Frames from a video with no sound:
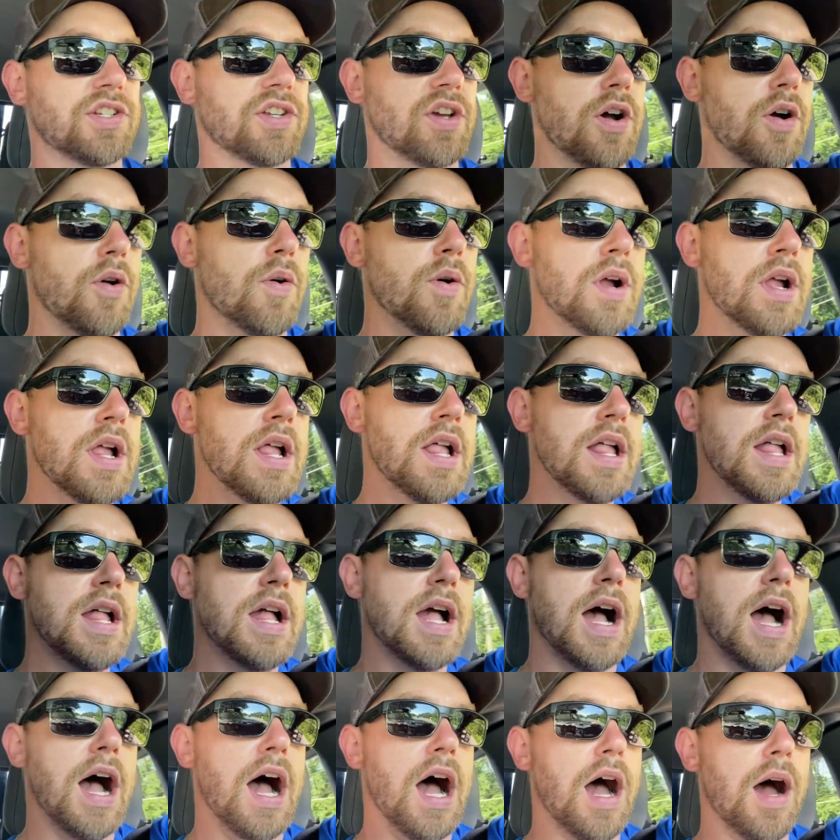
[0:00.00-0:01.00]
So
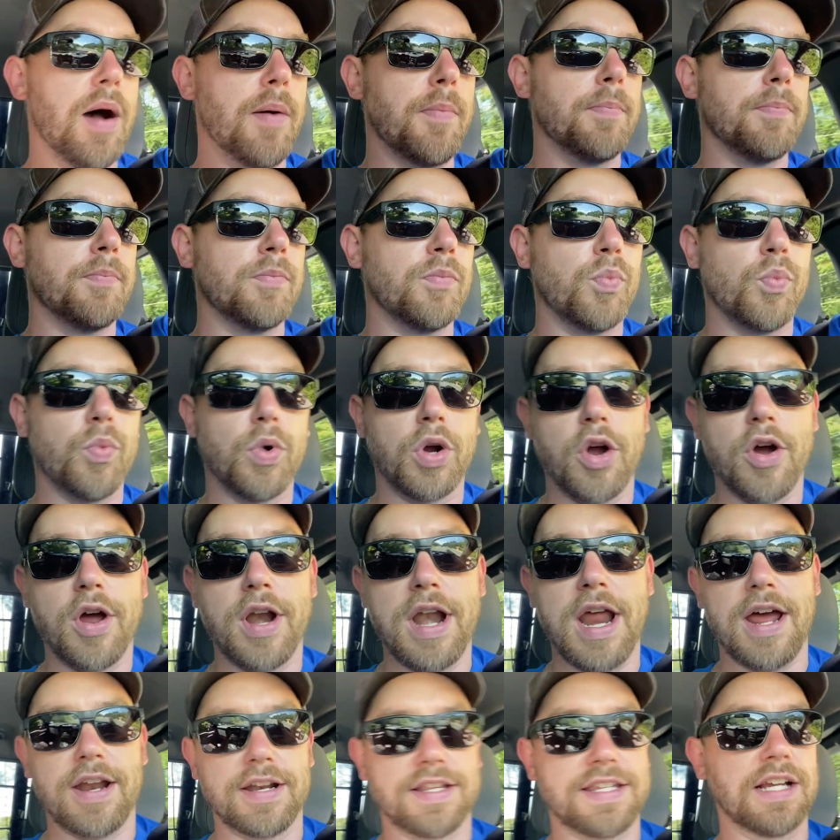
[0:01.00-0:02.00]
um, we're
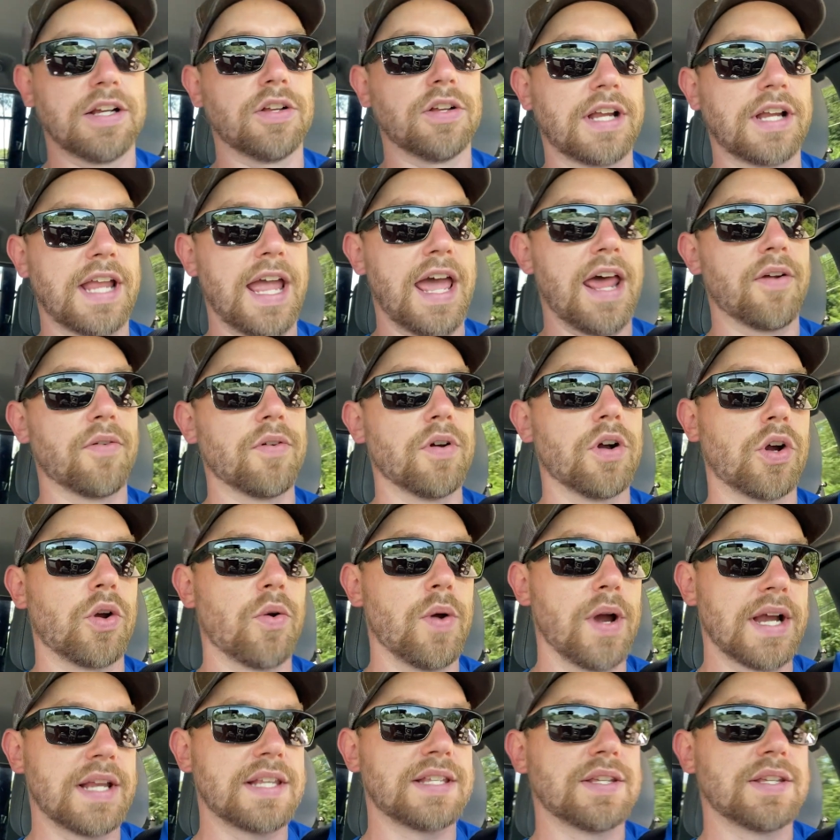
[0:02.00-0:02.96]
going down and take at it real quick,